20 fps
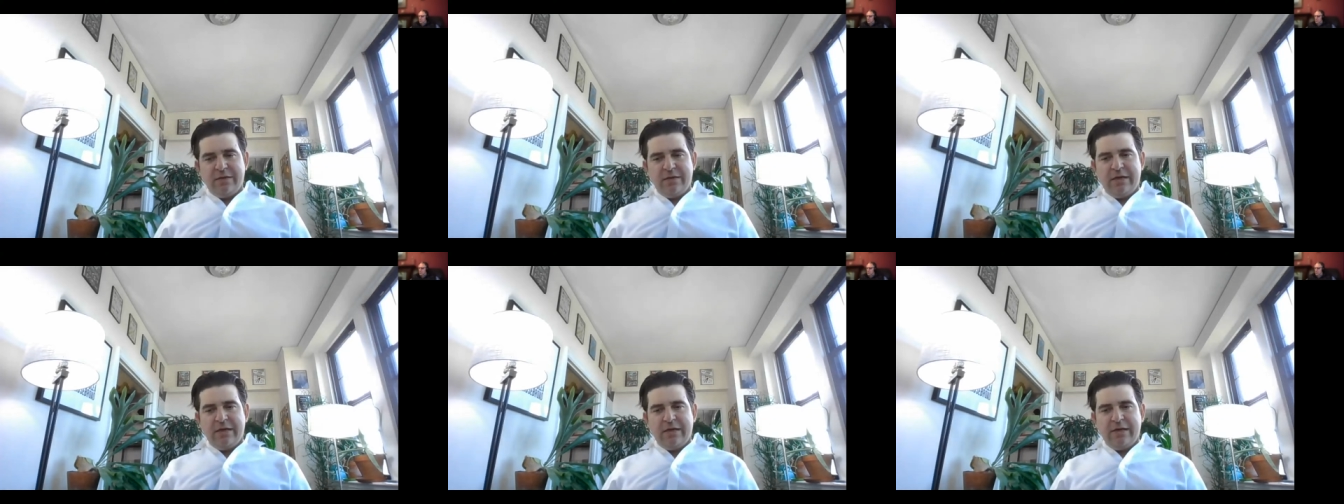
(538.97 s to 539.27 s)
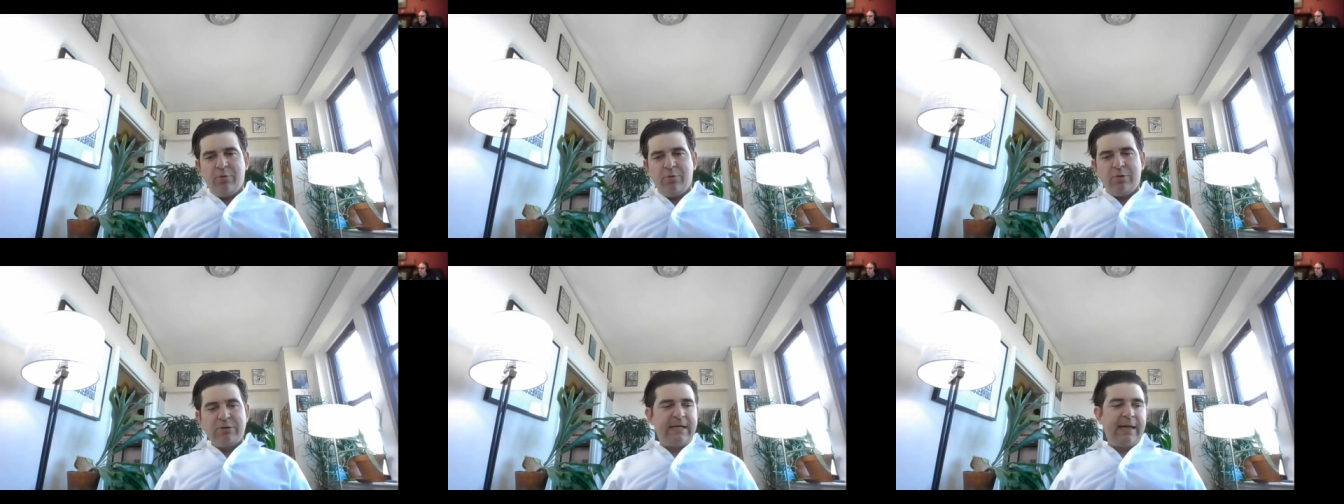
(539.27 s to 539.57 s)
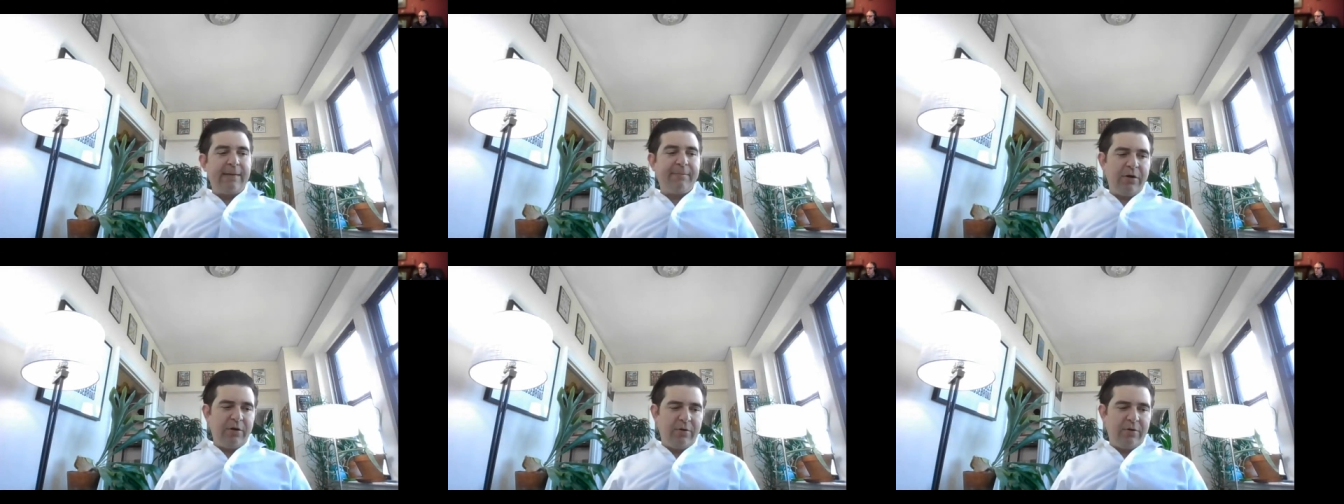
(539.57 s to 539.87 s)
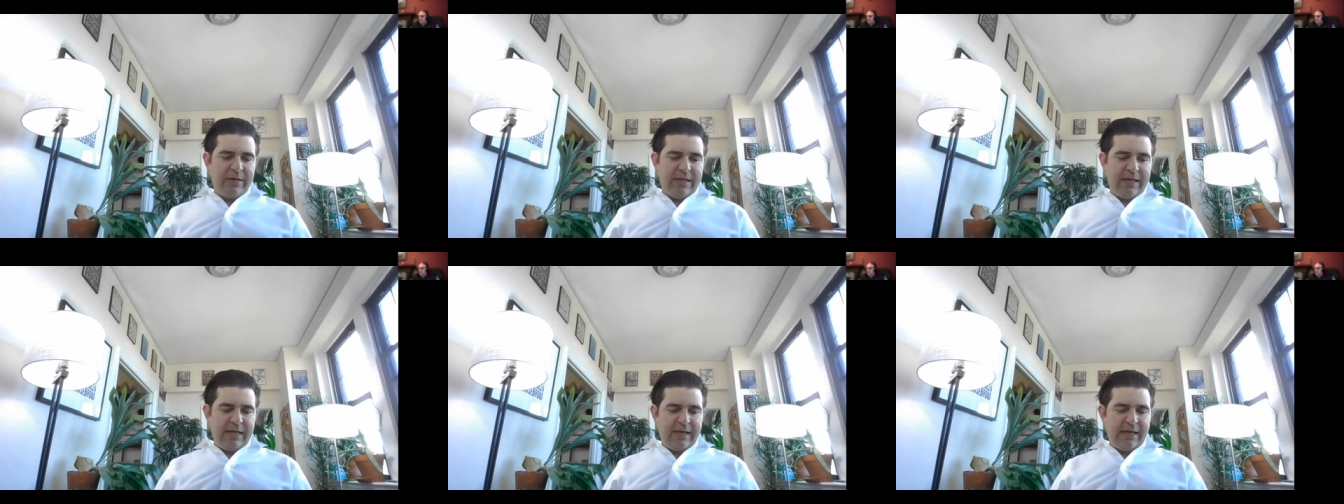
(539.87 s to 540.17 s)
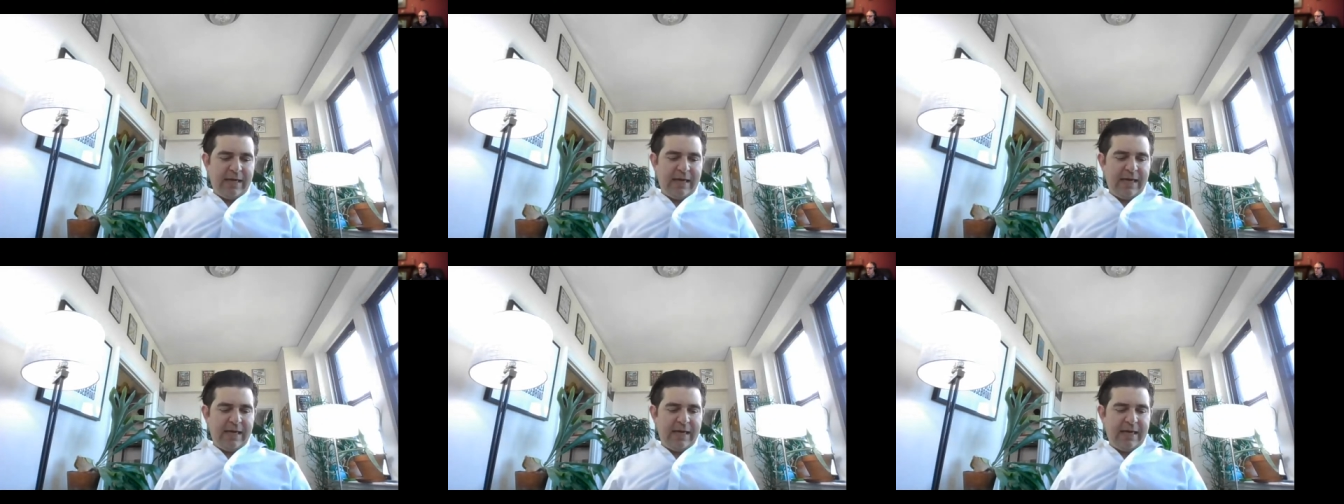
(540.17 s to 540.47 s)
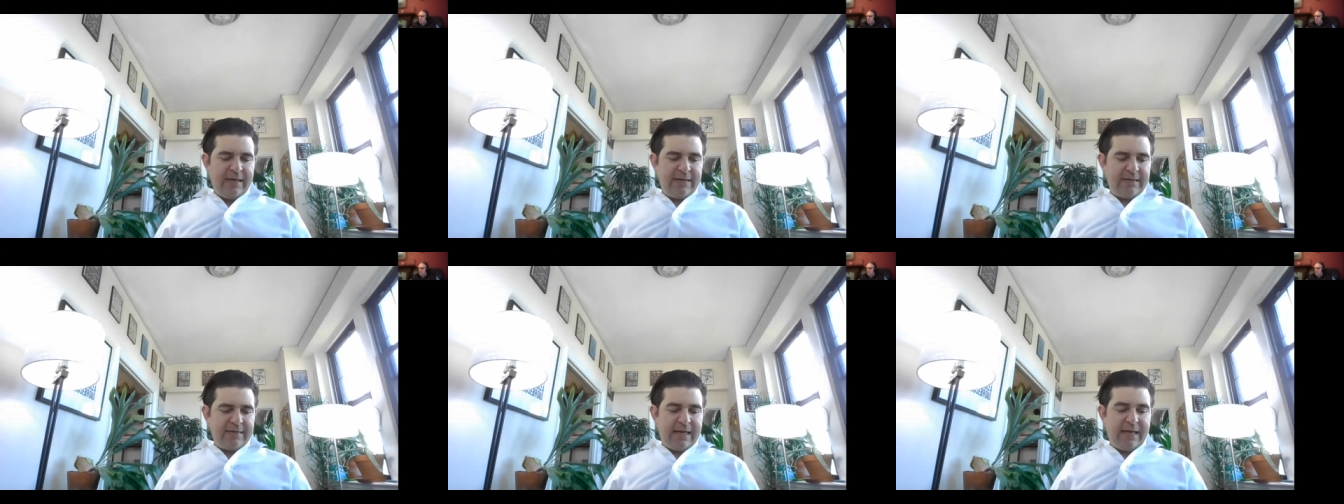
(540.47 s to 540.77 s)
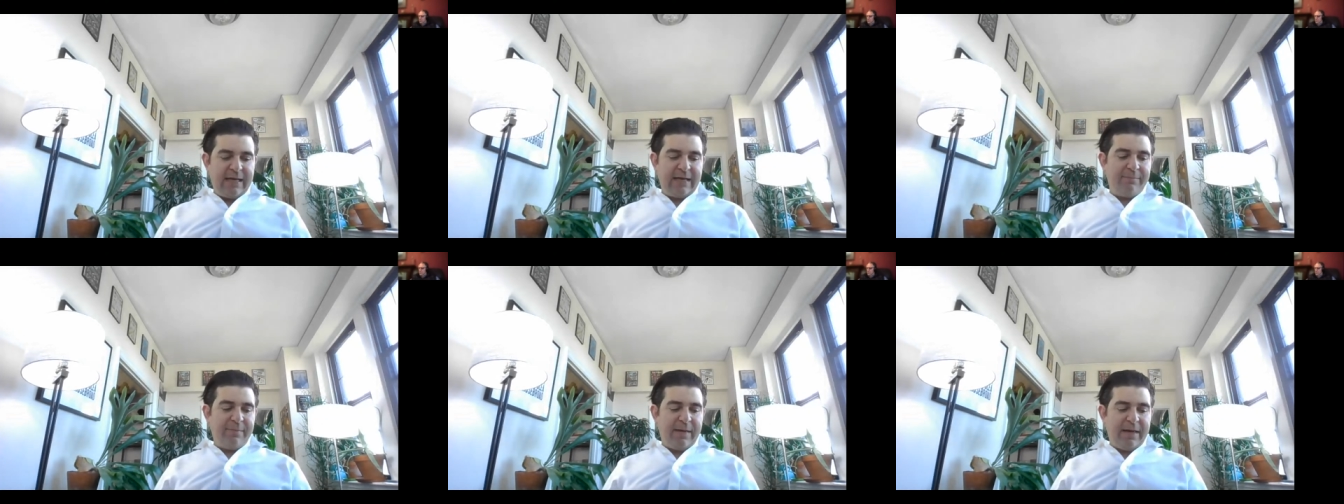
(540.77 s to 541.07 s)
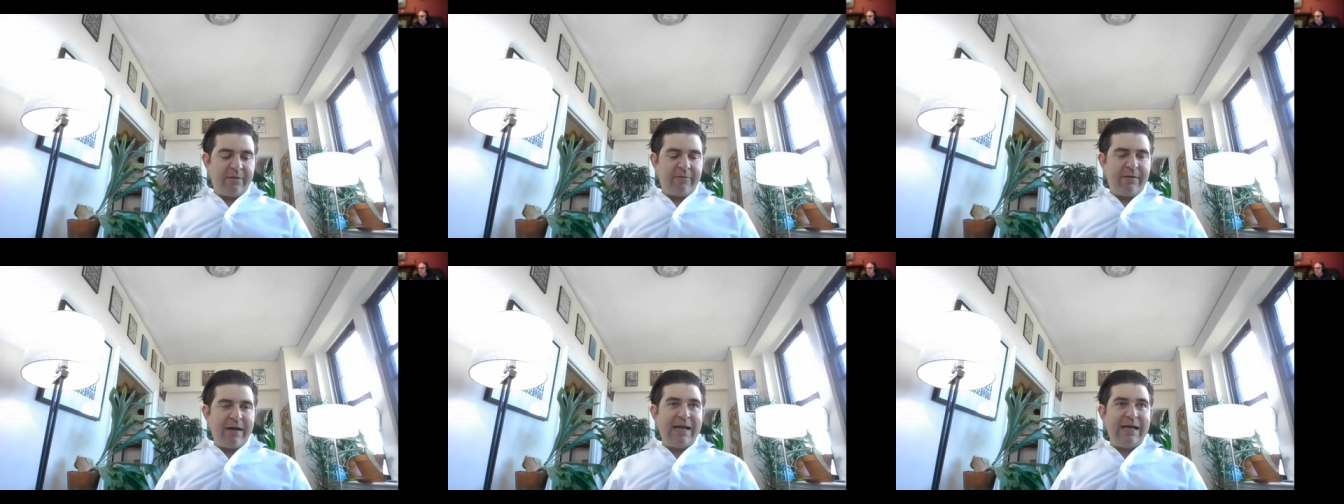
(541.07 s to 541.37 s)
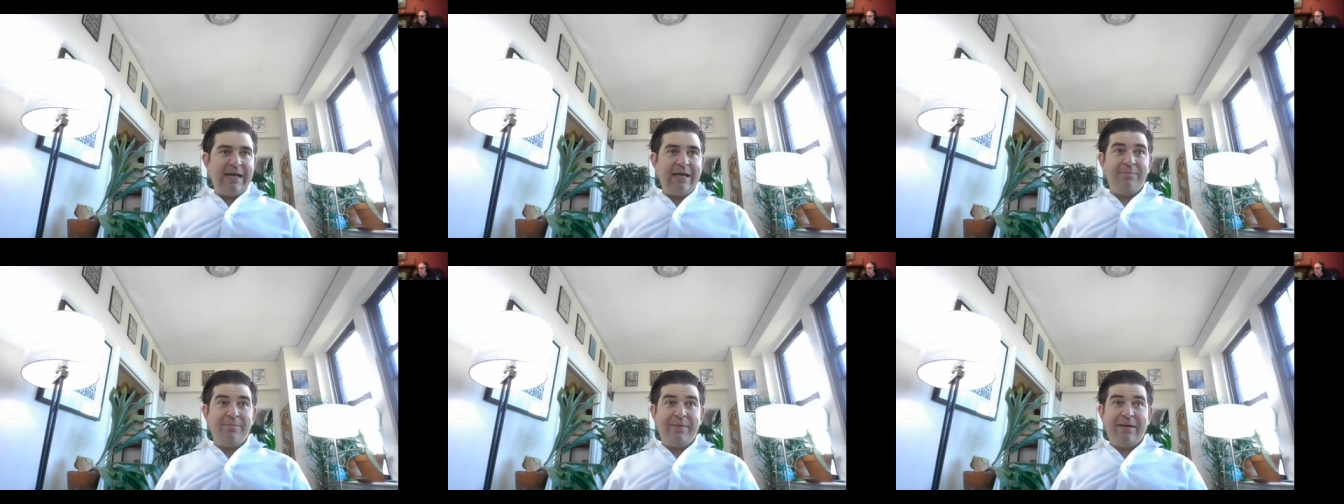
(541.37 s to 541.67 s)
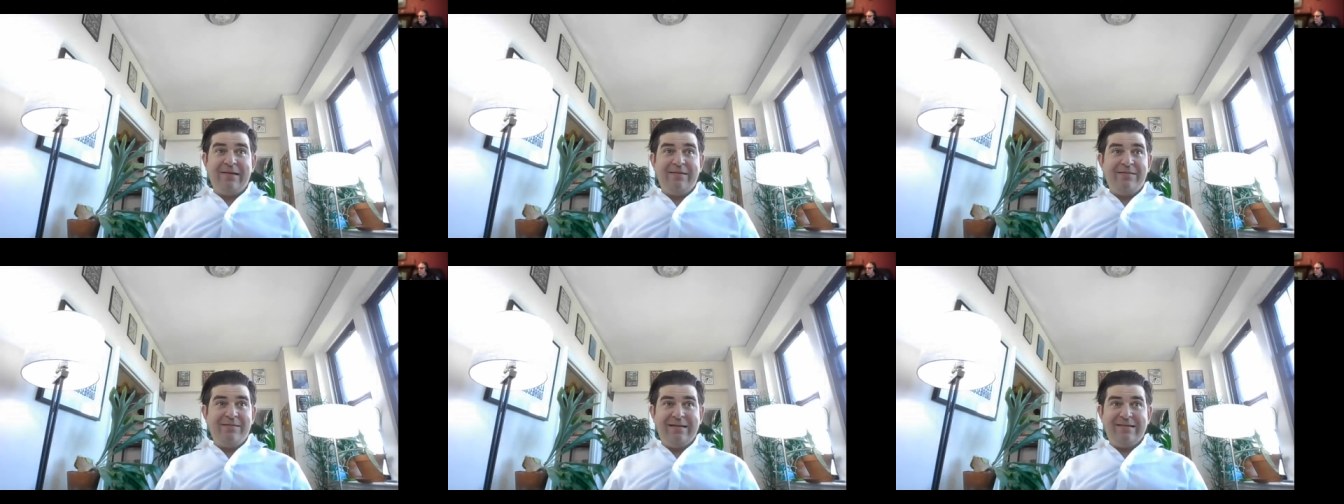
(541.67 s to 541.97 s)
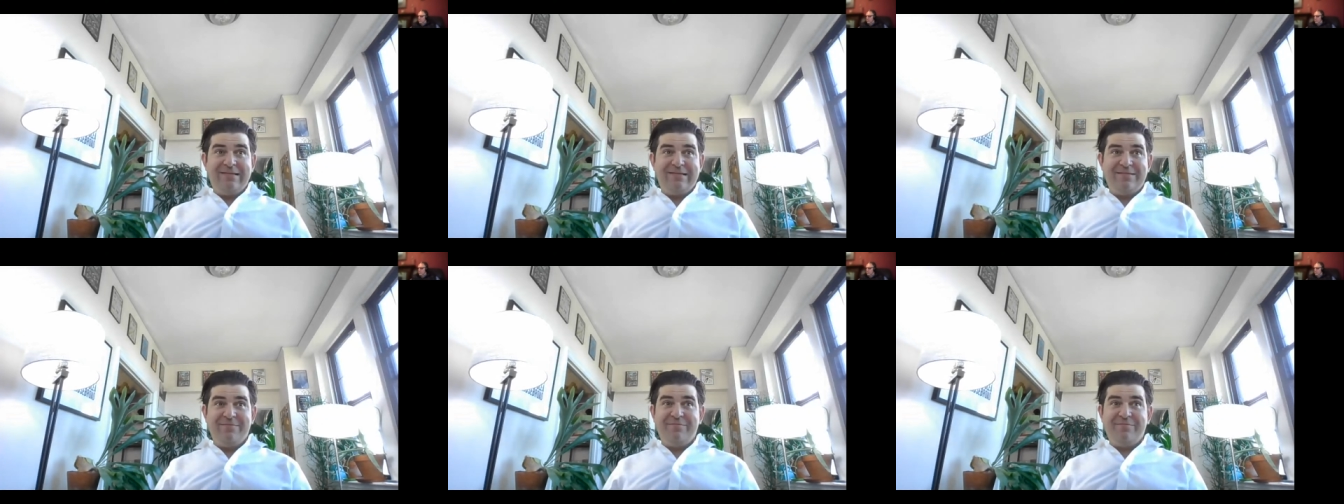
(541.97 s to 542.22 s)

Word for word: uh, more time coding and getting better at it, but it's